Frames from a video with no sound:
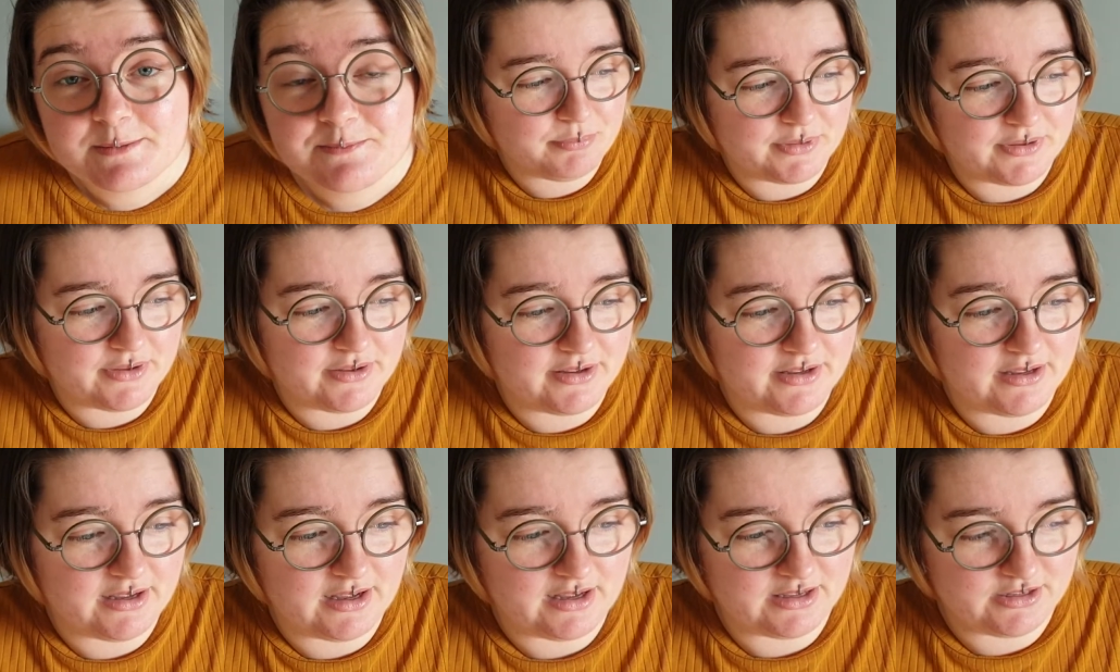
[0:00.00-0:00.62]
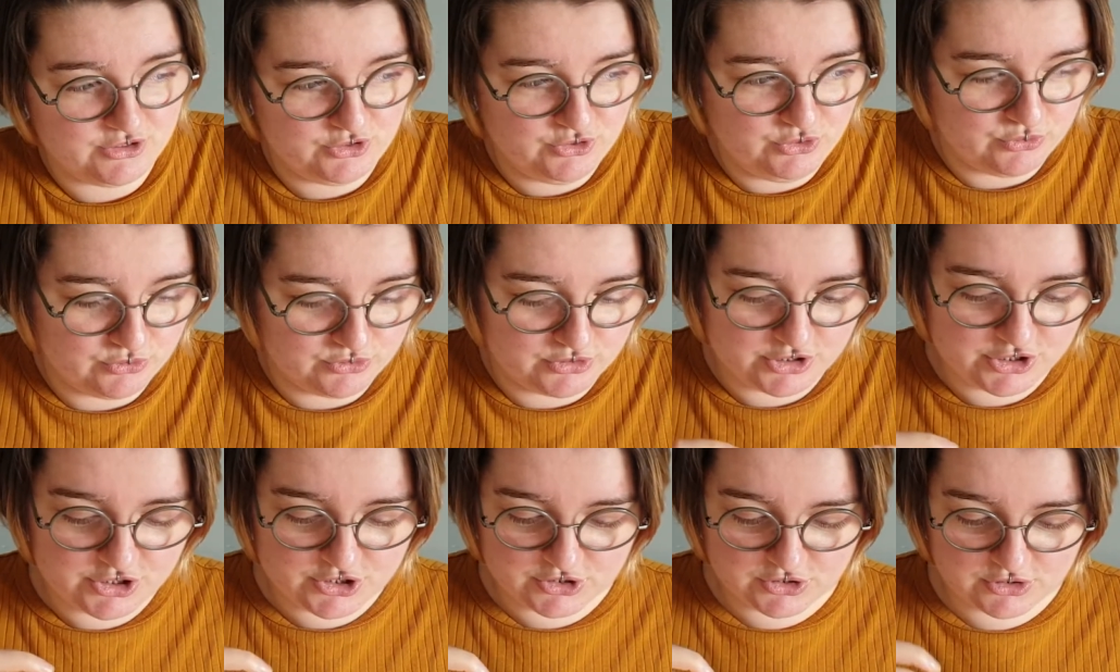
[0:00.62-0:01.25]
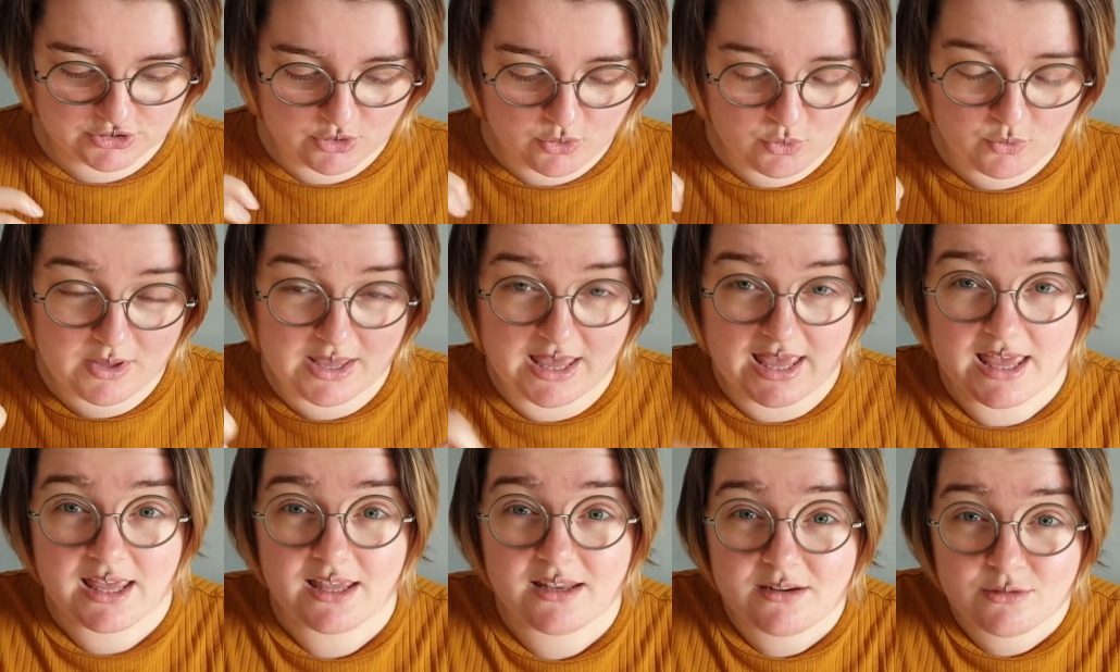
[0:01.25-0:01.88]
but you're just so
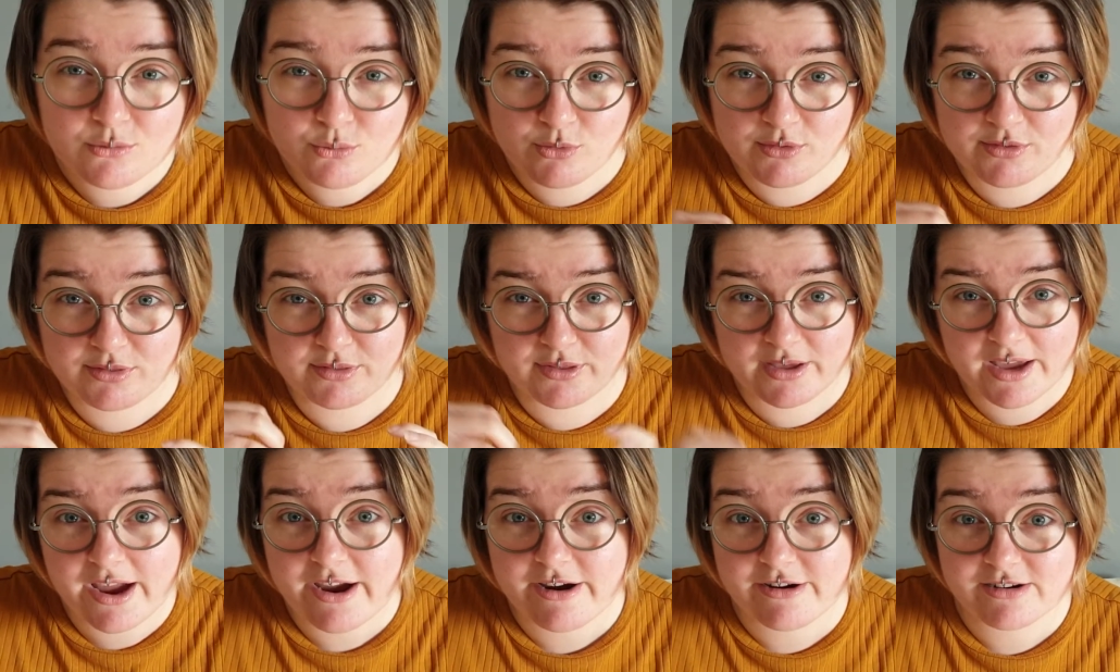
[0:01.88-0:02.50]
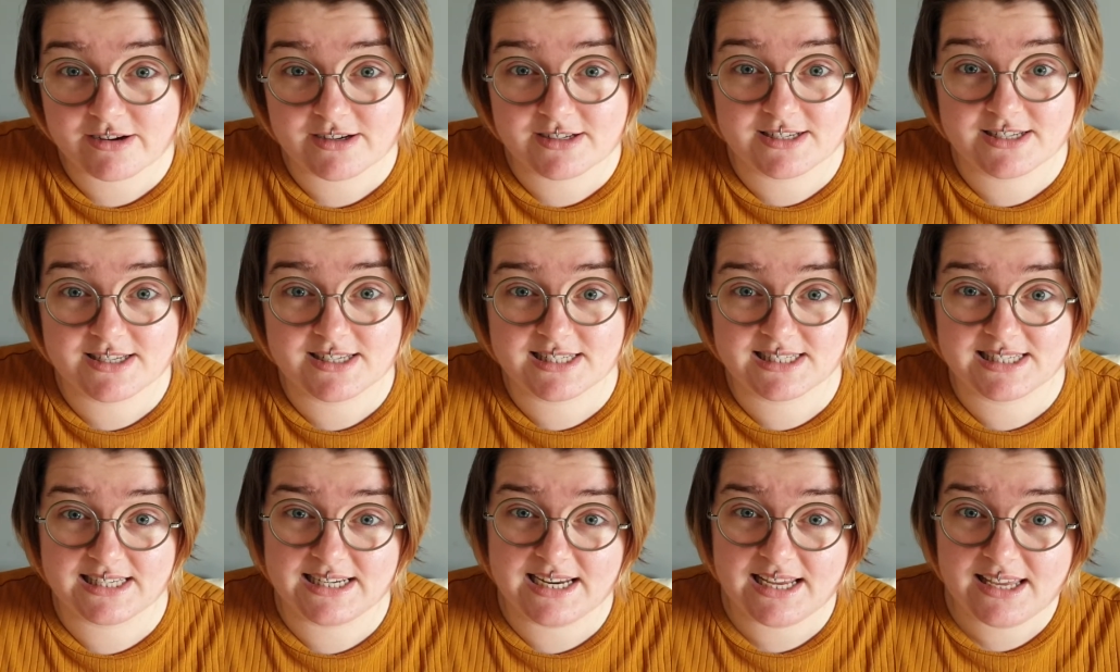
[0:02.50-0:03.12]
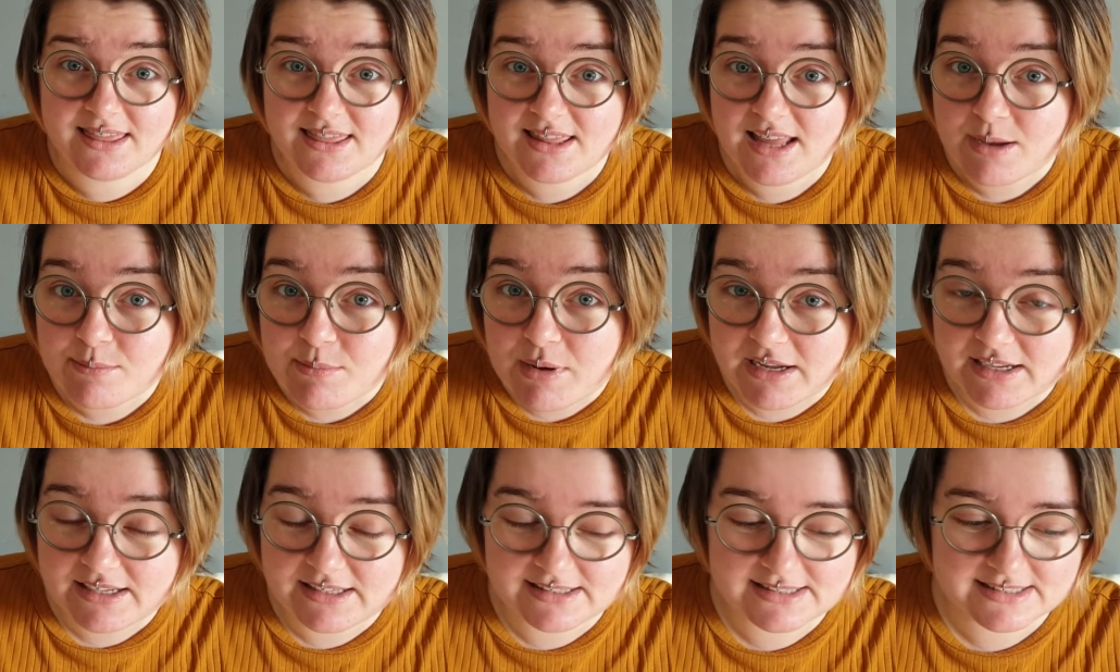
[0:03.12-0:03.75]
in with the characters and in their
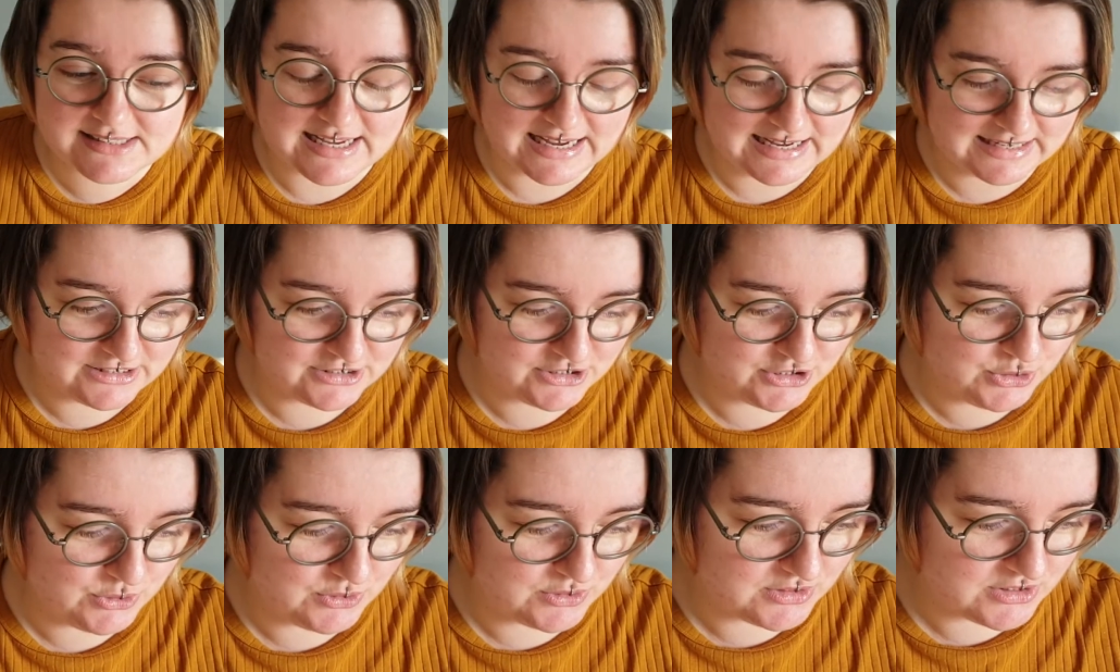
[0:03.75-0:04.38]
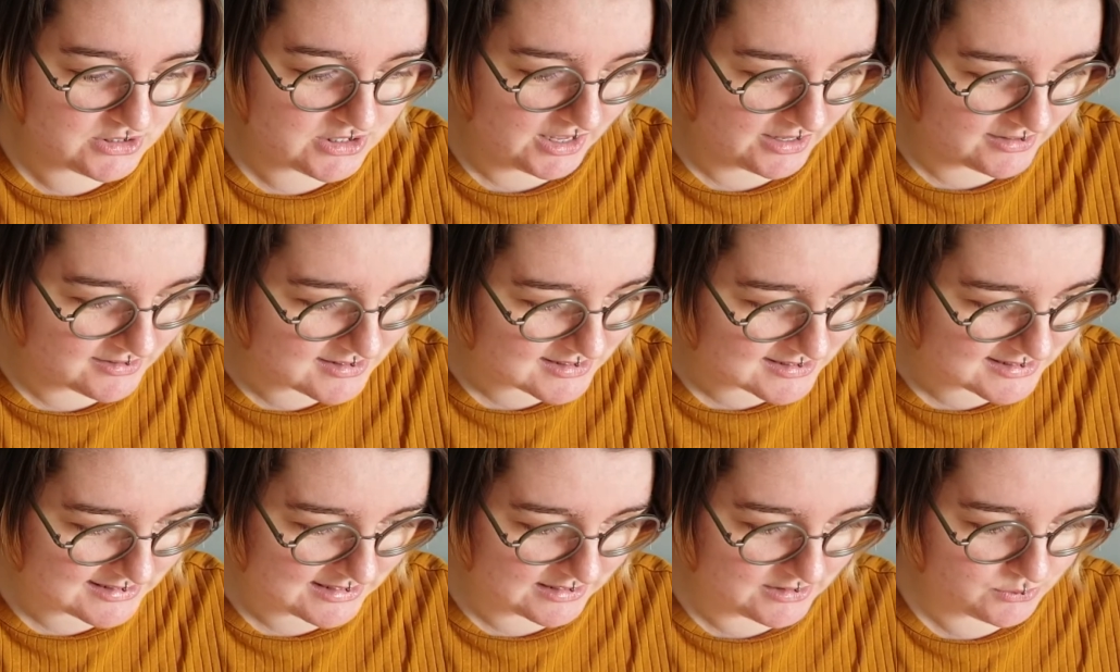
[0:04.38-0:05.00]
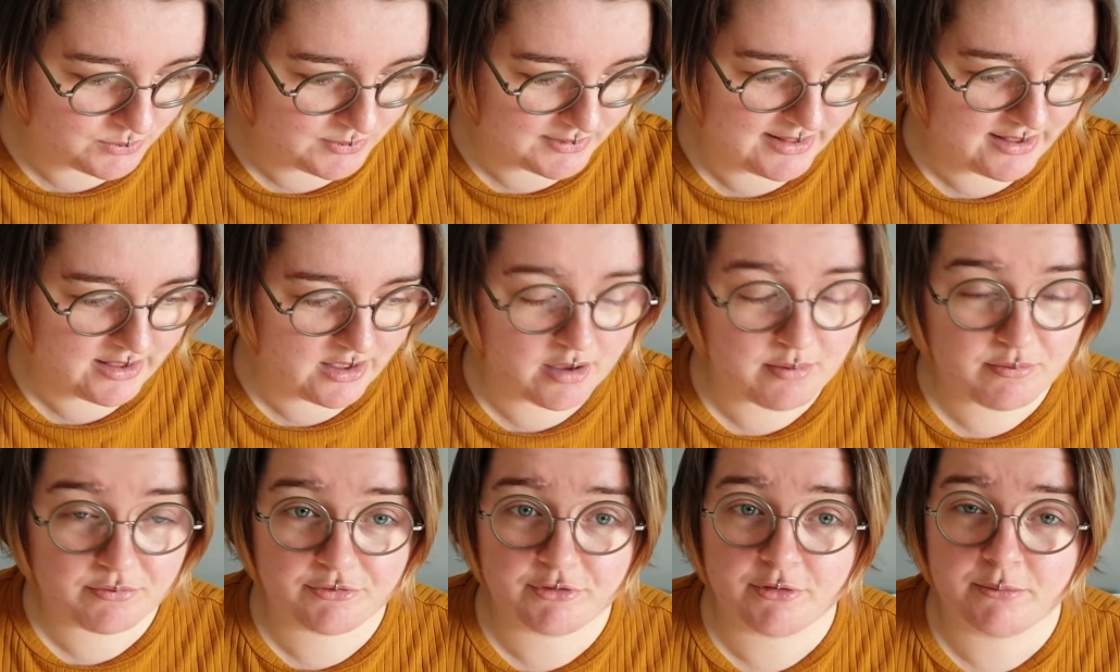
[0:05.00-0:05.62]
minds, and you can understand where they
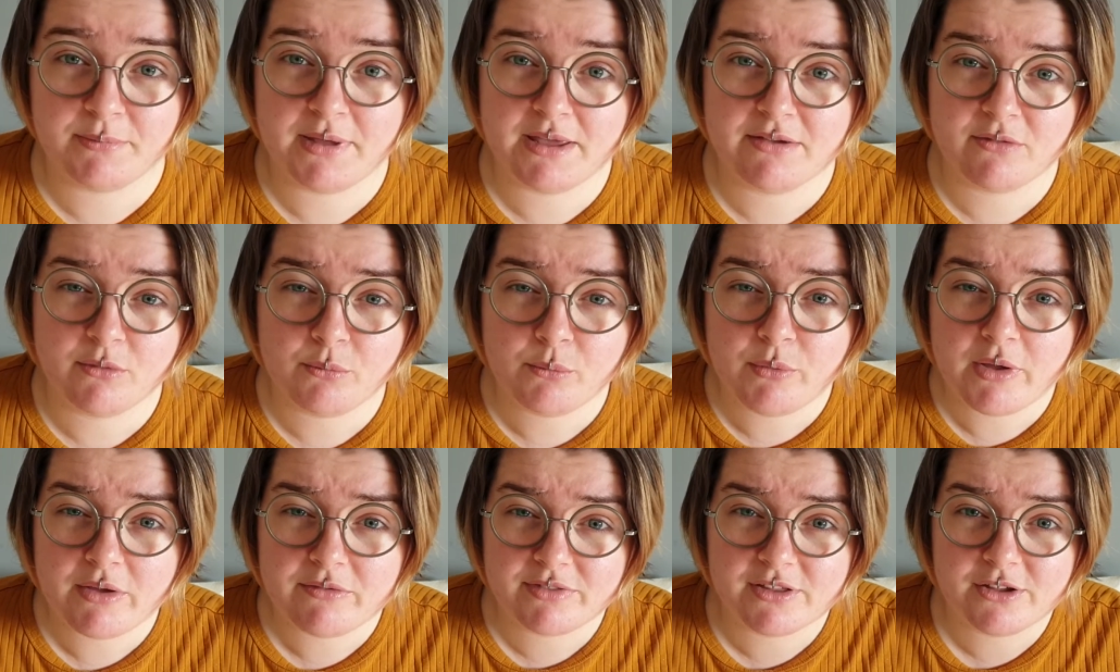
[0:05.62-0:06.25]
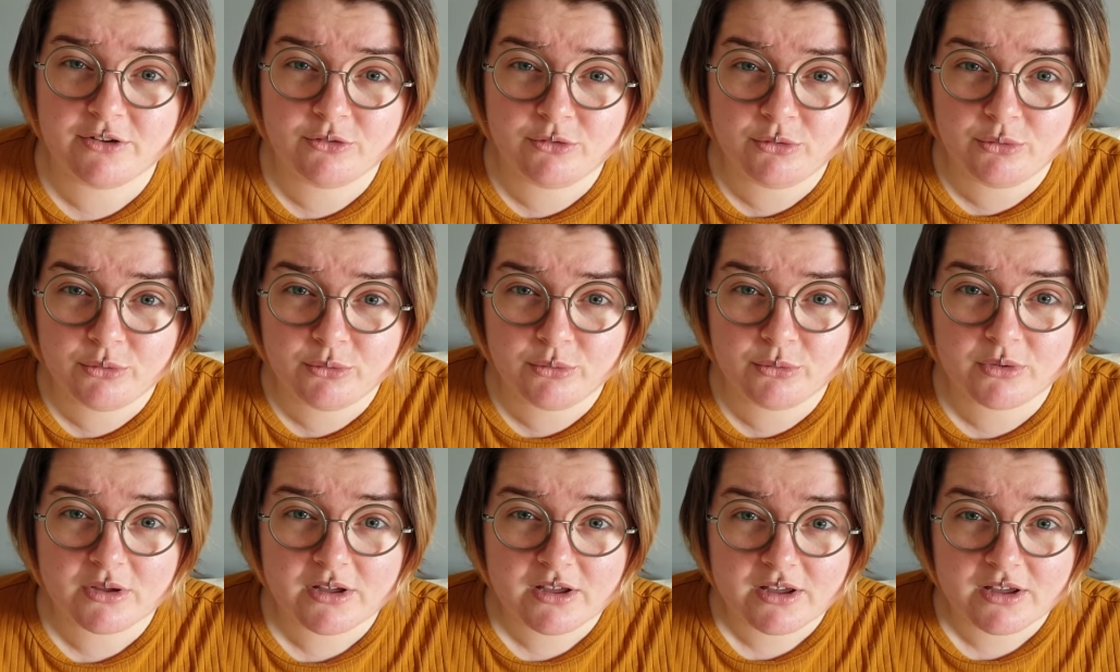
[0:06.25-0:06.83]
come from, even if they do